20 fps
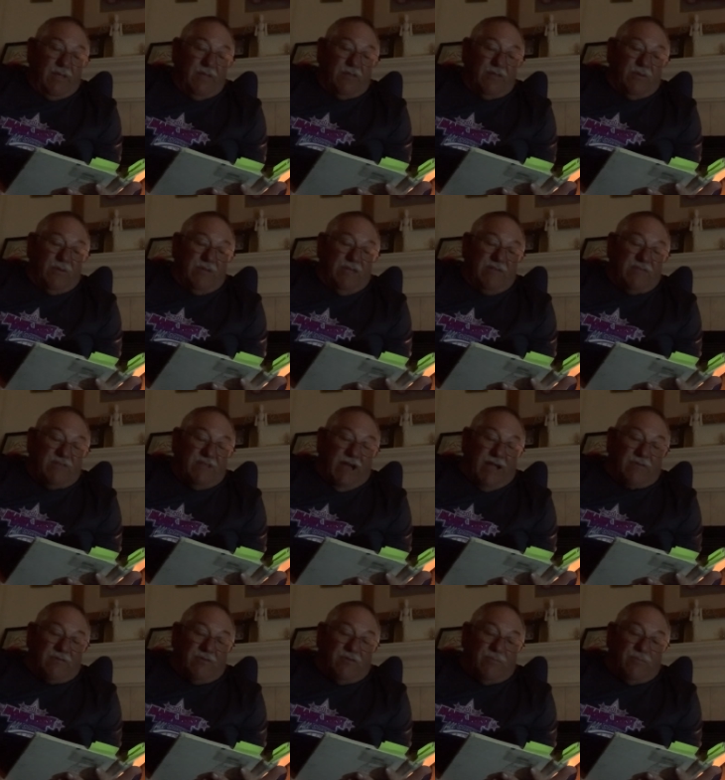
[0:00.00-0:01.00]
though he's
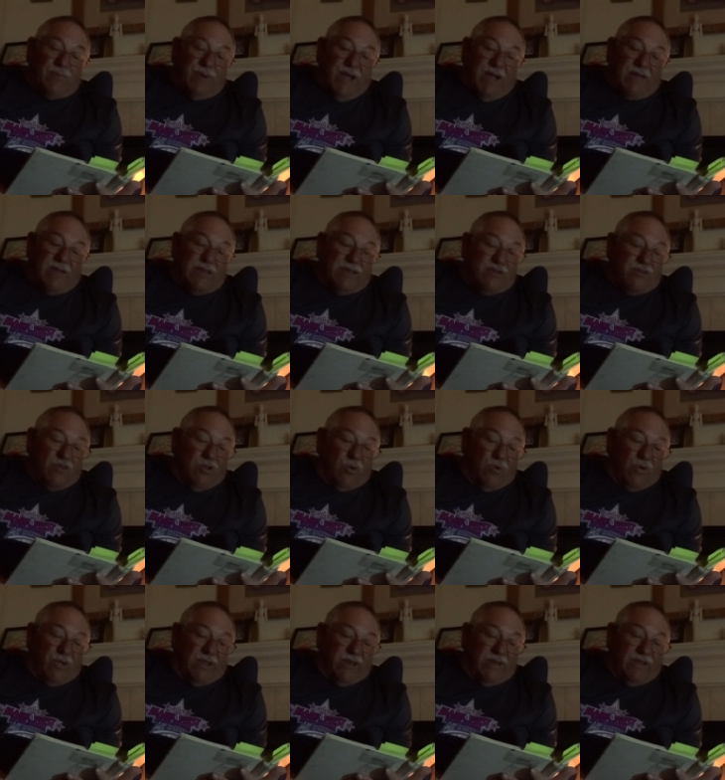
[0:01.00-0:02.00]
not too proud at
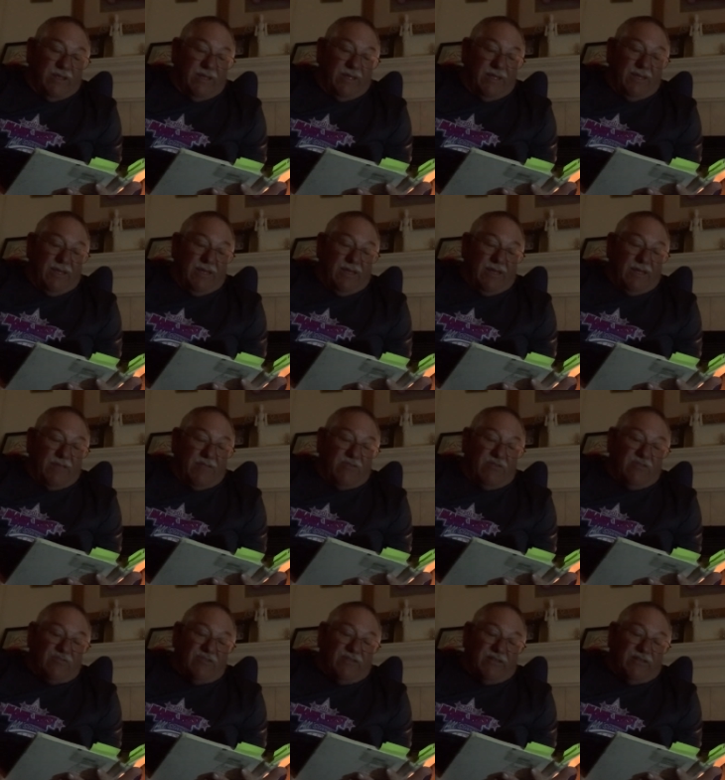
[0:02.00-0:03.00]
knowing
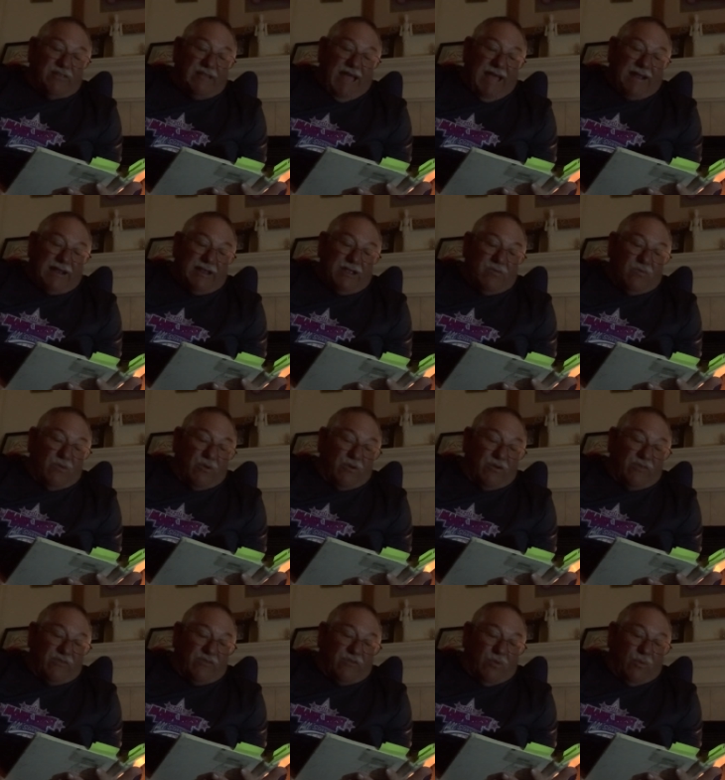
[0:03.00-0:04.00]
just exactly where
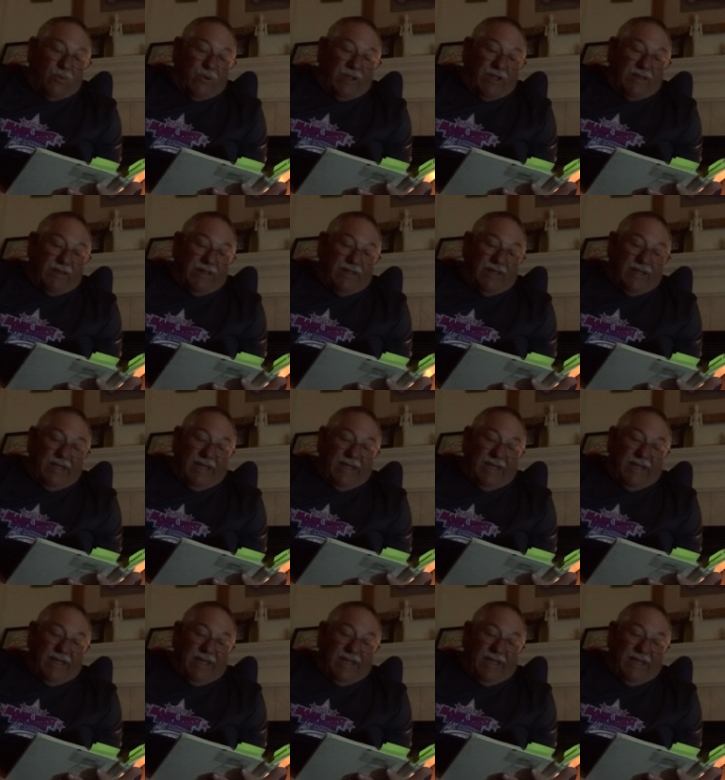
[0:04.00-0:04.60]
he's going.